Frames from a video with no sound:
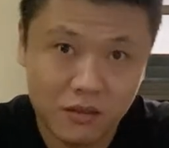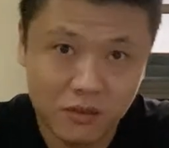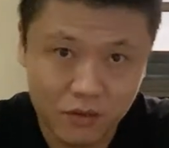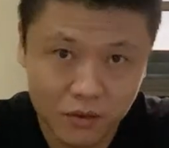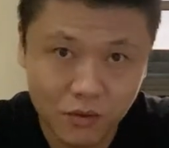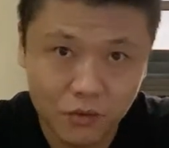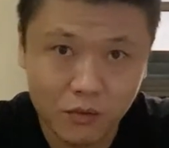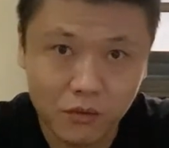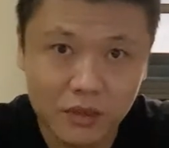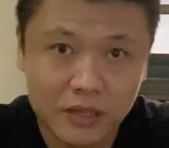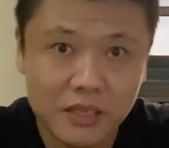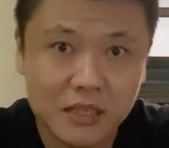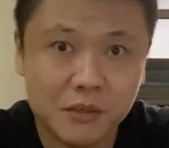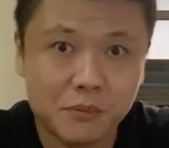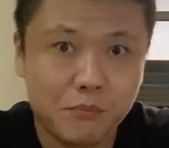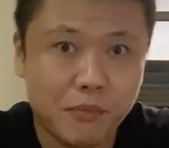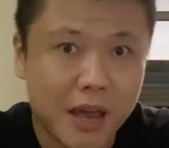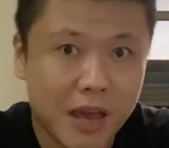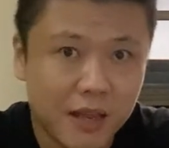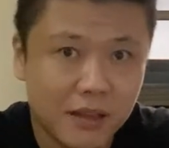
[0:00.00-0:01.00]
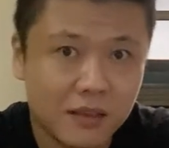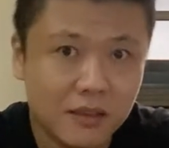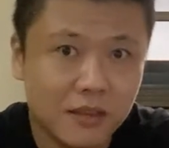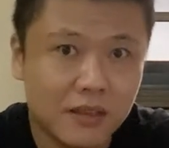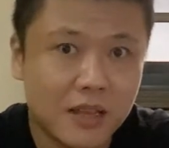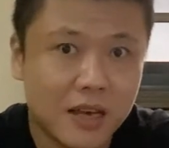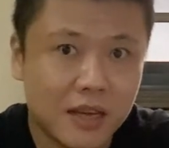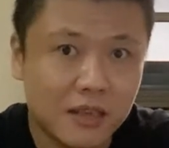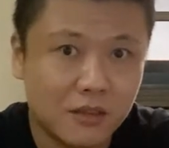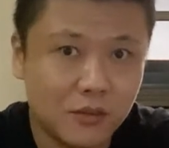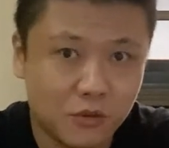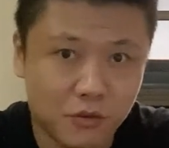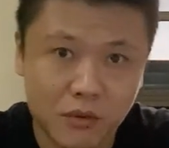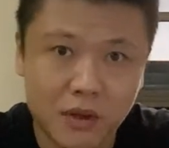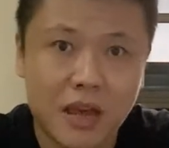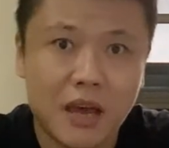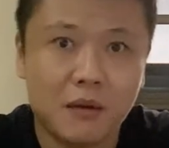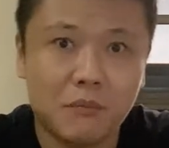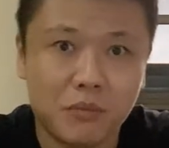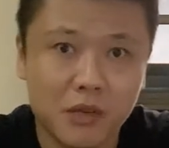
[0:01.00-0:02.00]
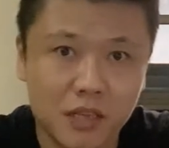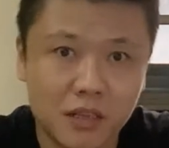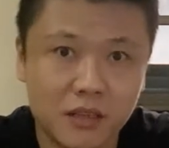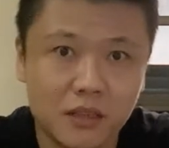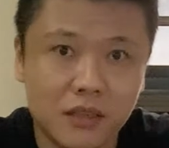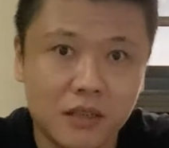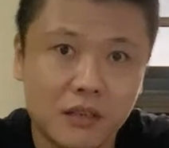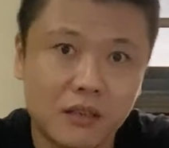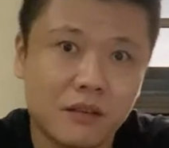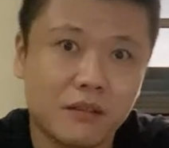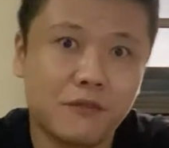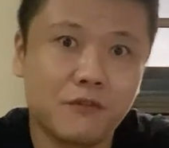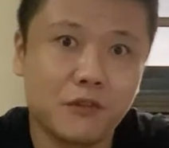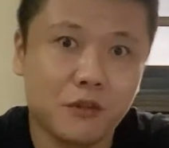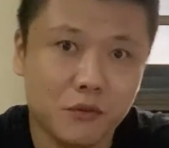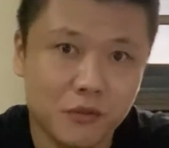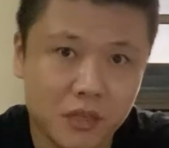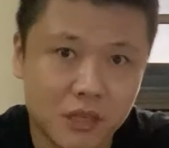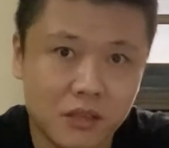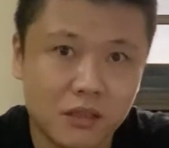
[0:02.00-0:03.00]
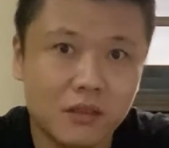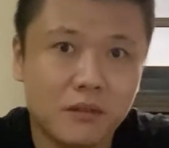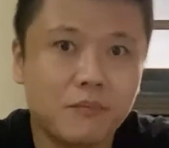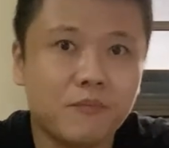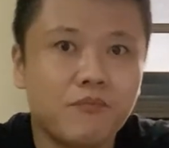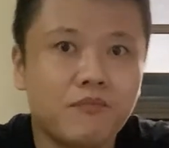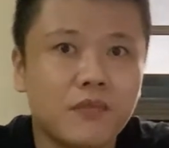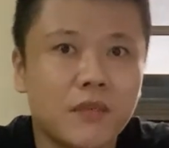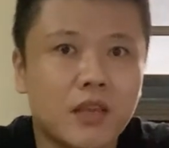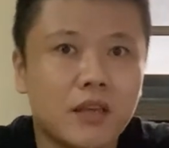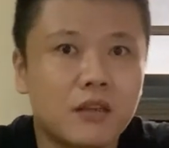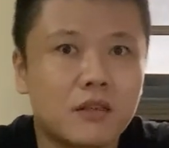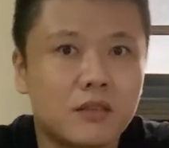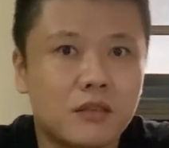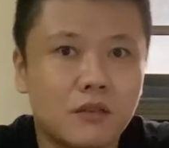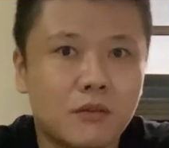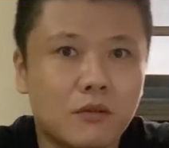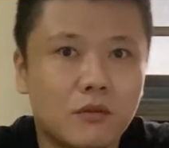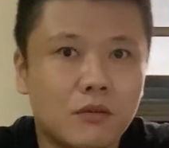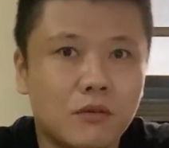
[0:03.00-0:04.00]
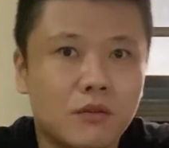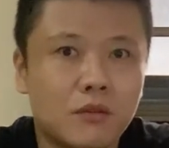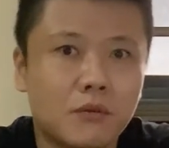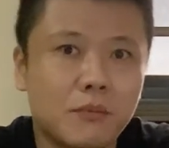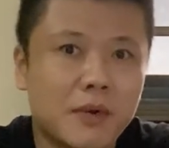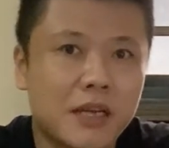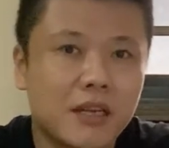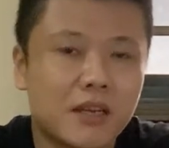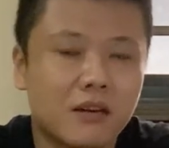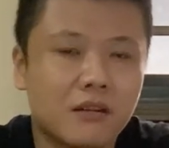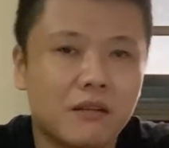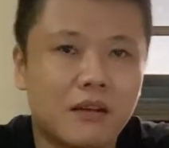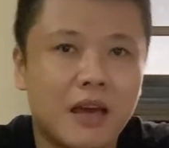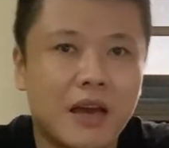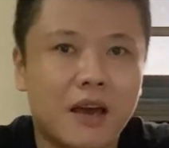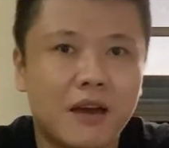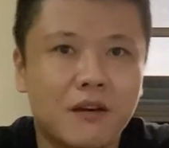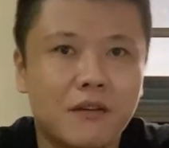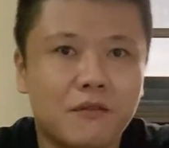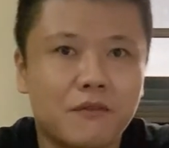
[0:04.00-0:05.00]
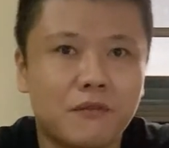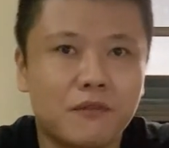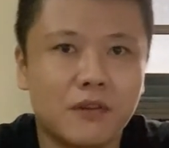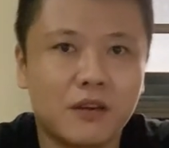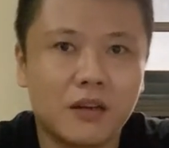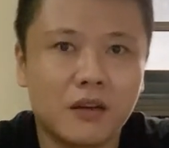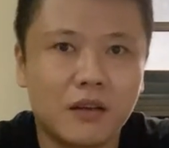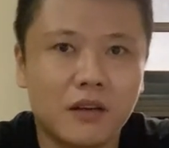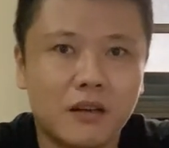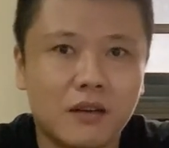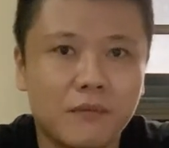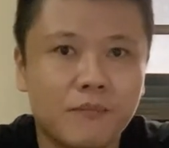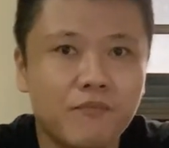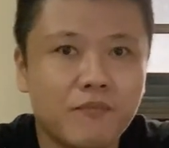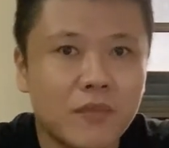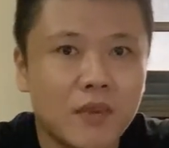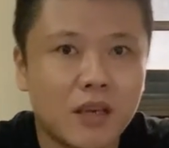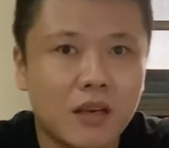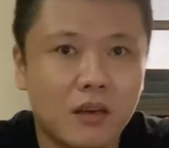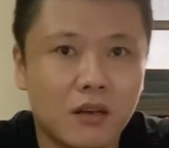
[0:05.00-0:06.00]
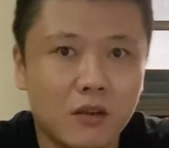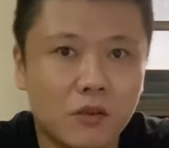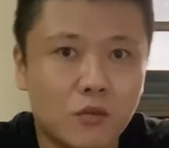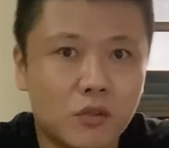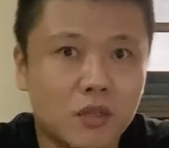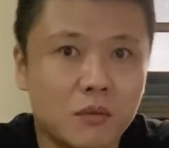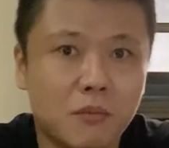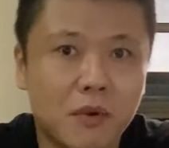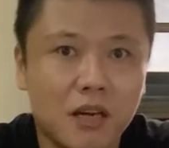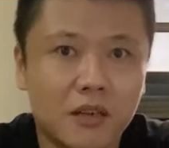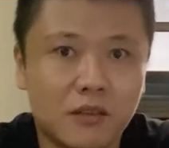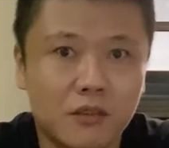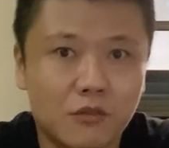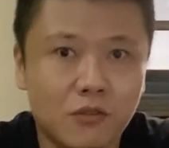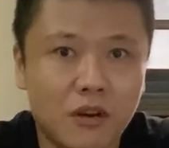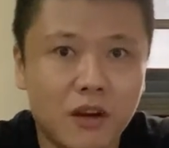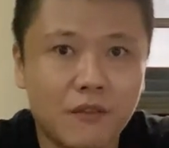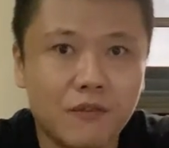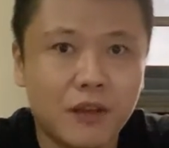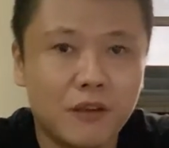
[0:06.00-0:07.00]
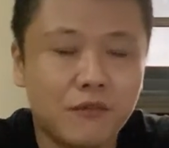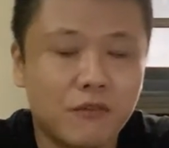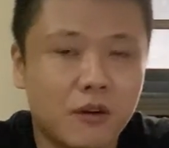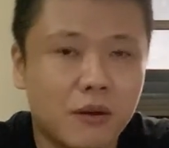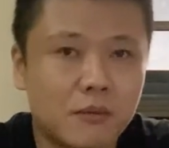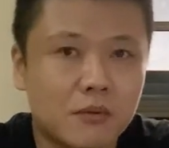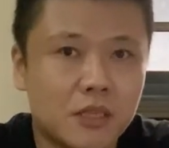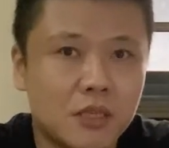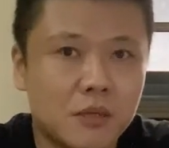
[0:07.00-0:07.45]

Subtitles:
you expect that to happen in the future. So you may not have a good amount of traffic from